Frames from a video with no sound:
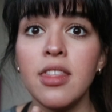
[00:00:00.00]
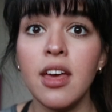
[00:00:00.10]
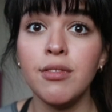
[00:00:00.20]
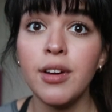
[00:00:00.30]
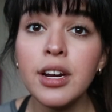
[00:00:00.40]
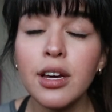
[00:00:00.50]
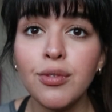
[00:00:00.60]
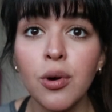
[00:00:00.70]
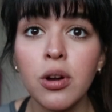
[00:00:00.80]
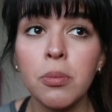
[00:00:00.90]
They're very
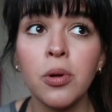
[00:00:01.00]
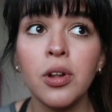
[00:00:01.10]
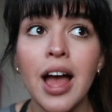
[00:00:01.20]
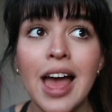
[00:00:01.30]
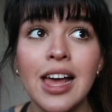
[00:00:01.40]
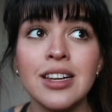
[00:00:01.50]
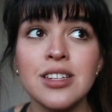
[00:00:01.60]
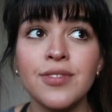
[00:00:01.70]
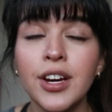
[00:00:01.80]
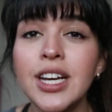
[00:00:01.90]
affordable
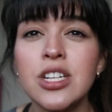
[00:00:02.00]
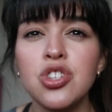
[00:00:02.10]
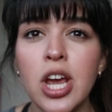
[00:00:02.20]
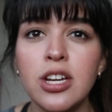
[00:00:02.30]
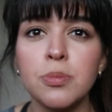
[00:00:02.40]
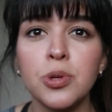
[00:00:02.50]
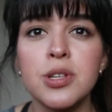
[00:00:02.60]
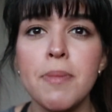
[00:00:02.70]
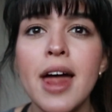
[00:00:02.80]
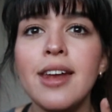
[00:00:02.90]
and very interchangeable
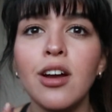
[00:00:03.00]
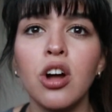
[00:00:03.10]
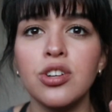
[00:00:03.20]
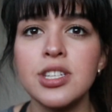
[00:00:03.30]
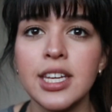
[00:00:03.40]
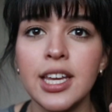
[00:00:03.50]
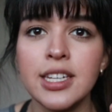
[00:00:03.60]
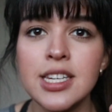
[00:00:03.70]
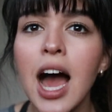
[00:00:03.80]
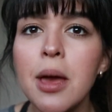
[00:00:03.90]
depending on your
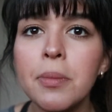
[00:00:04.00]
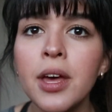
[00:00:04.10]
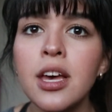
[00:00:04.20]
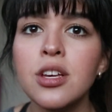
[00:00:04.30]
skin type.